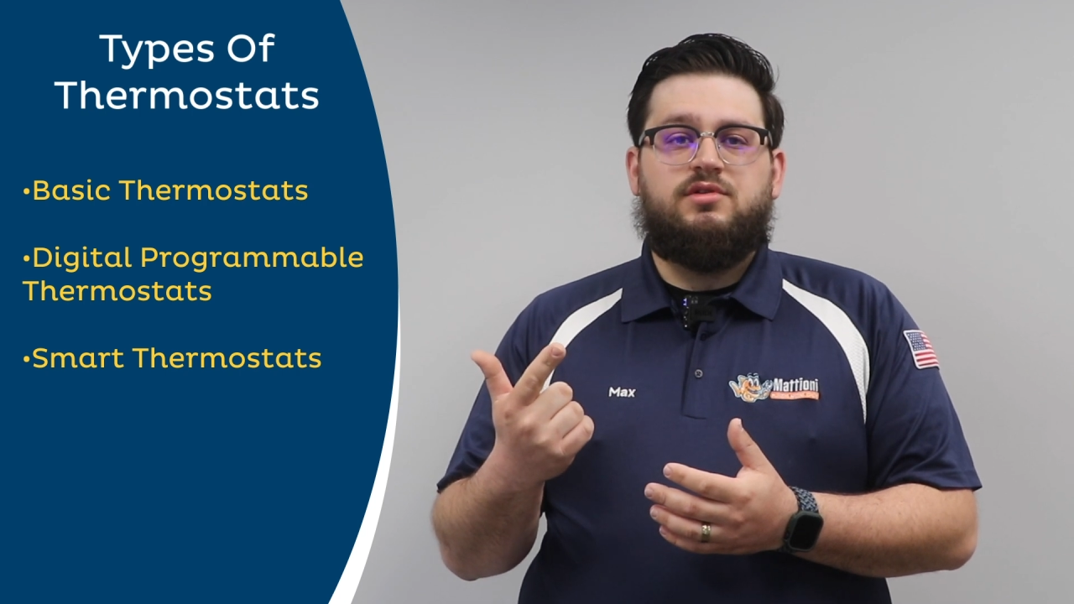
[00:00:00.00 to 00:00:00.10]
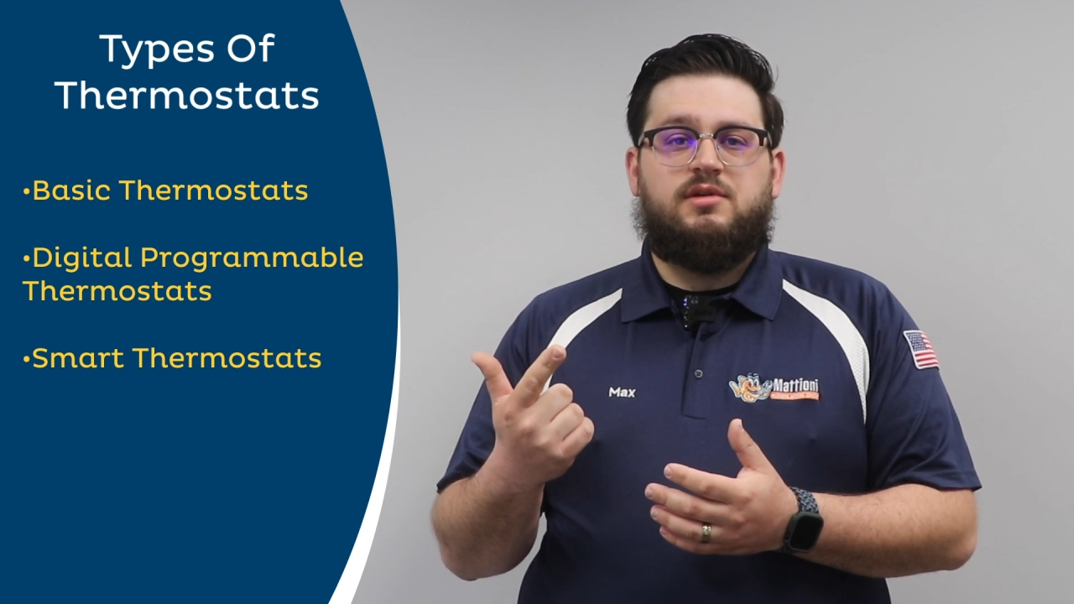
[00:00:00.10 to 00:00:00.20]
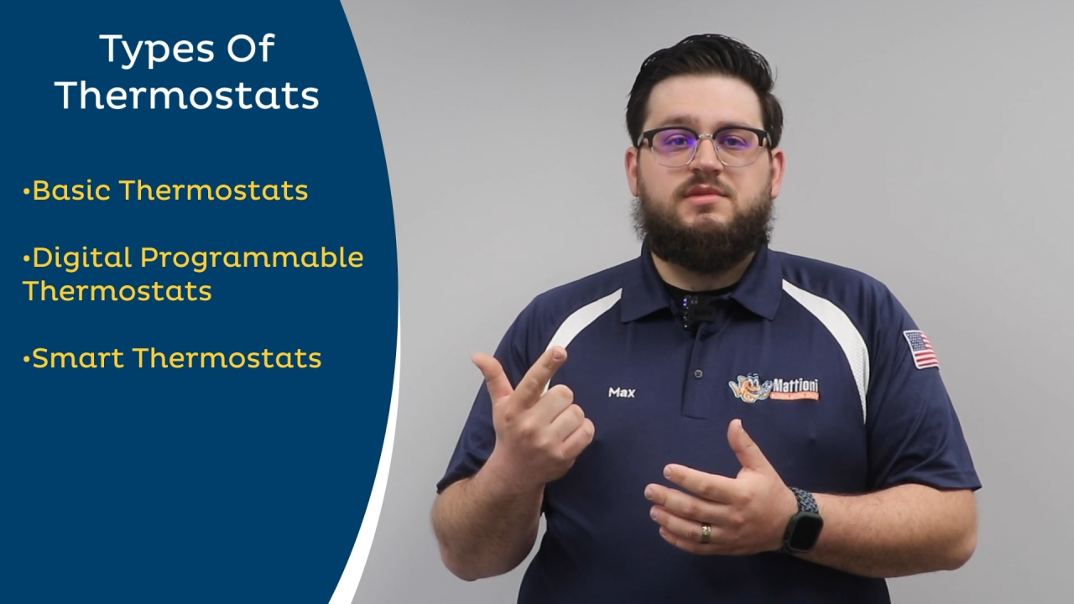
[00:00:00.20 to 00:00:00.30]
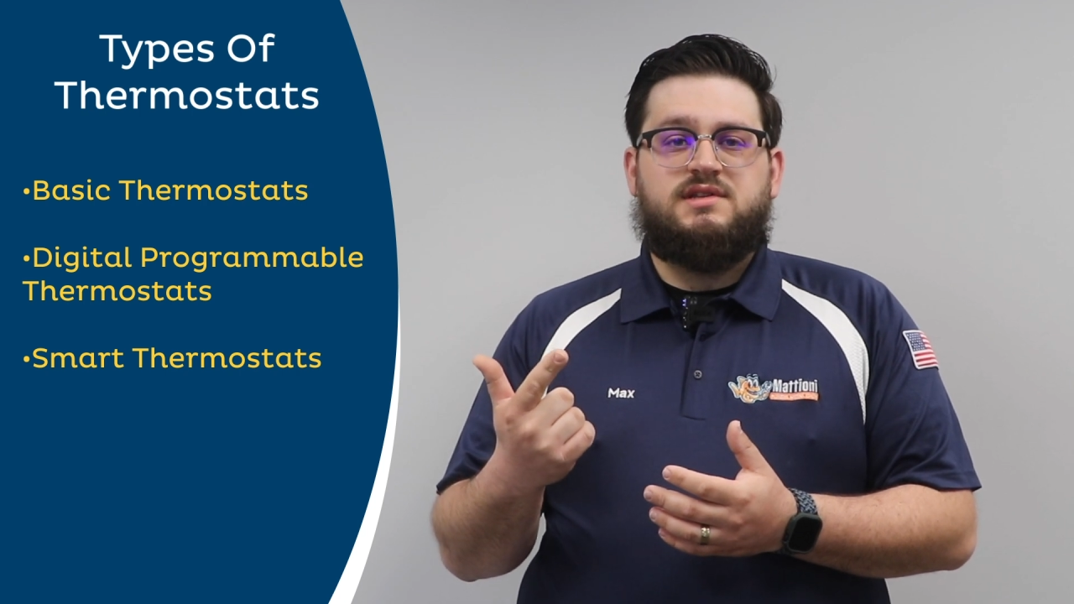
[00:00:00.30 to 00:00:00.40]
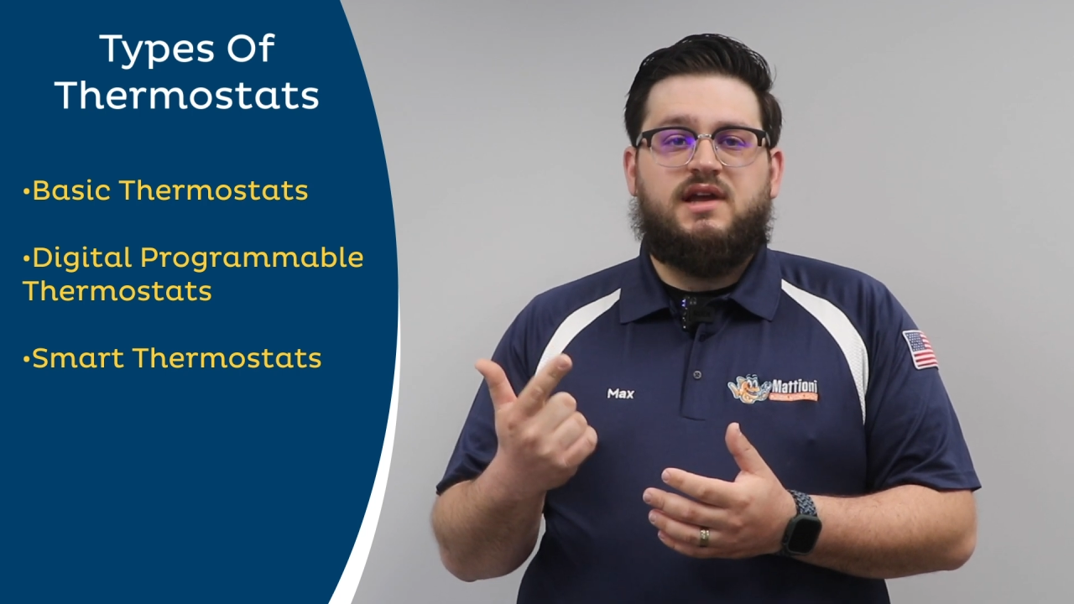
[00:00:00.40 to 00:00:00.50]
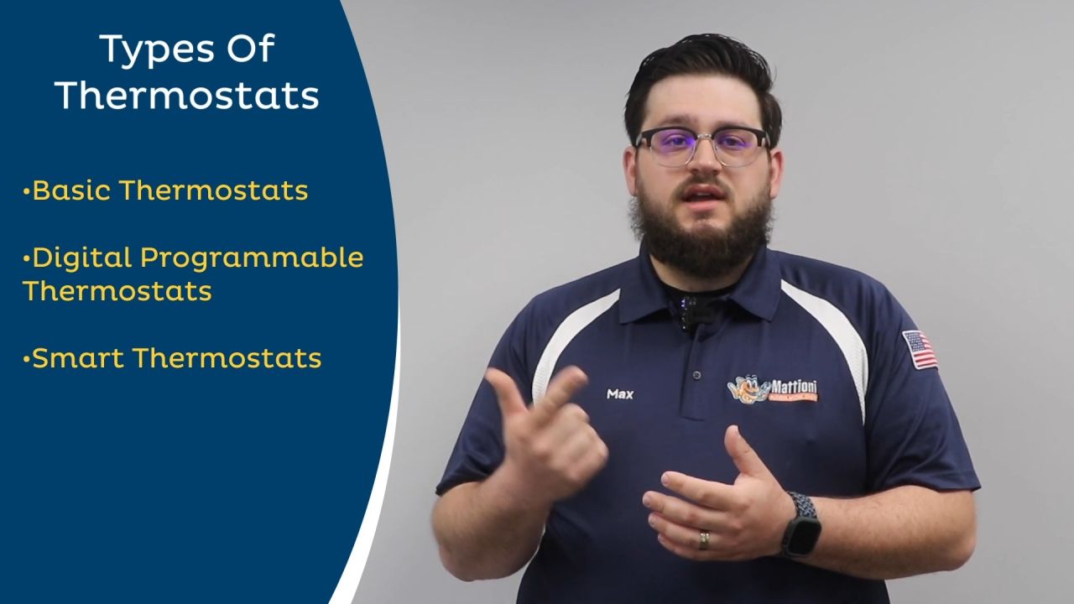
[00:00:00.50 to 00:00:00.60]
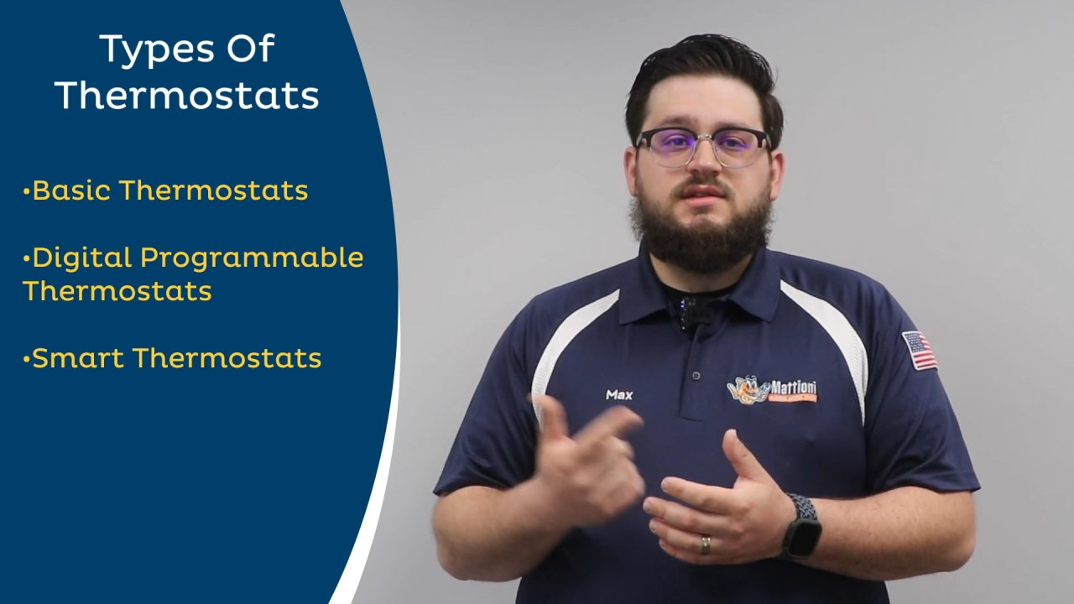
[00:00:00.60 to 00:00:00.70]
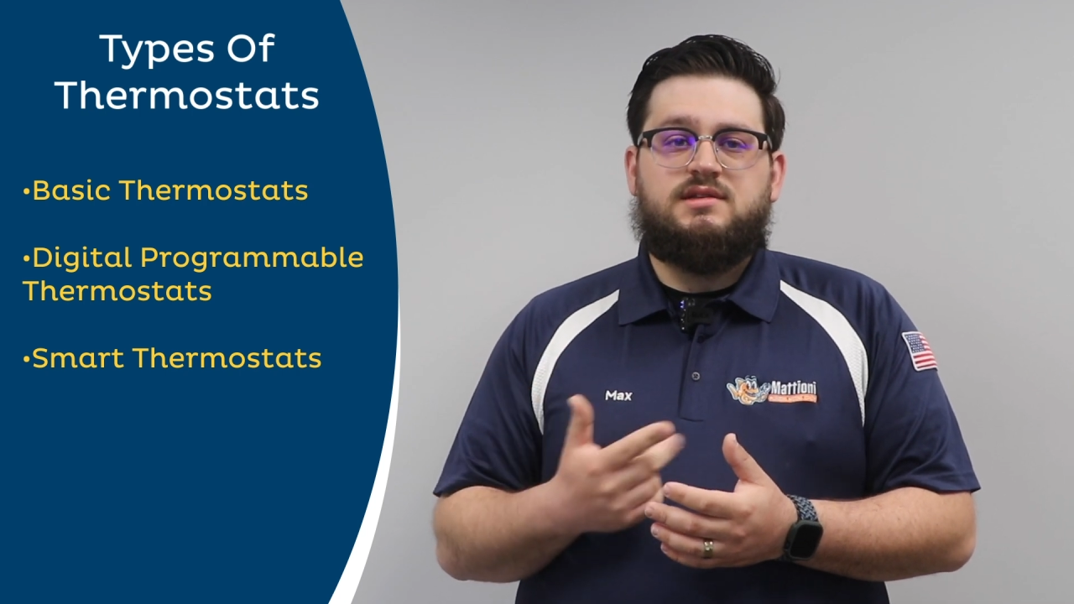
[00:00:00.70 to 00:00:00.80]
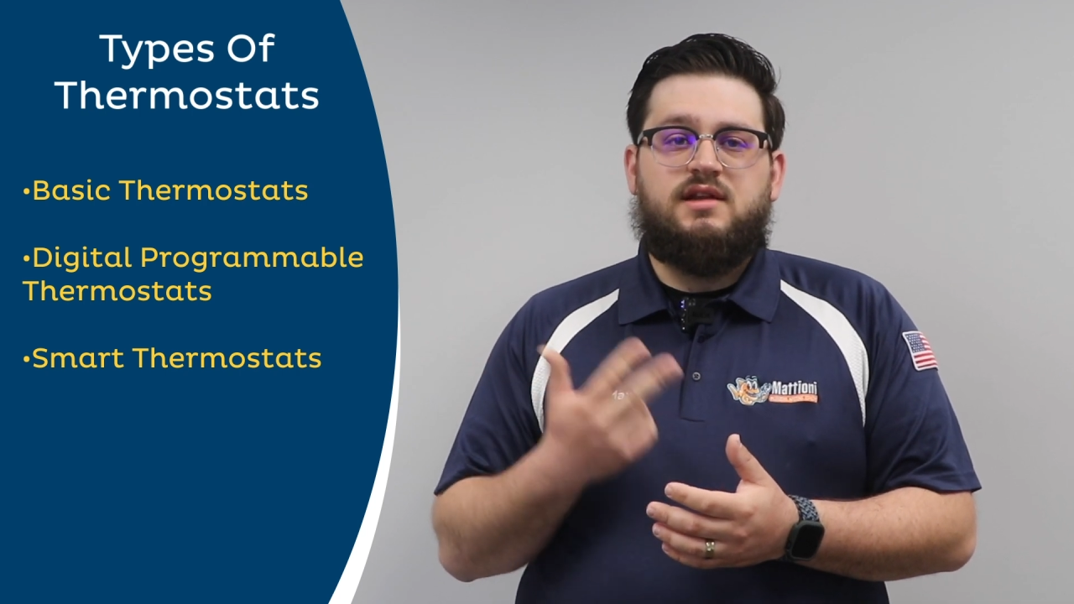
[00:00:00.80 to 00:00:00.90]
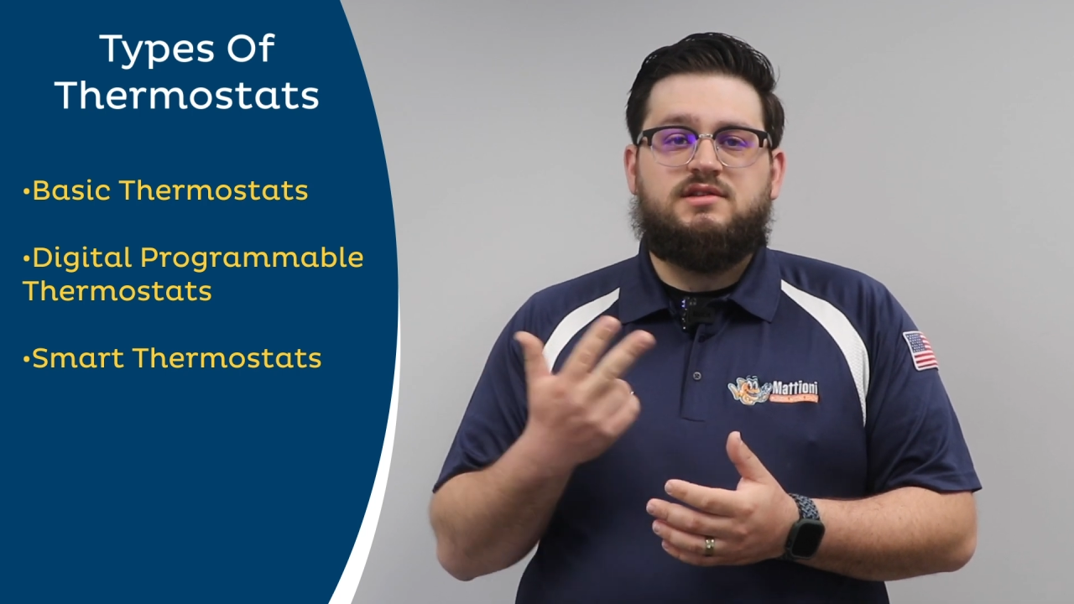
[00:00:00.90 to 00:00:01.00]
thermostats,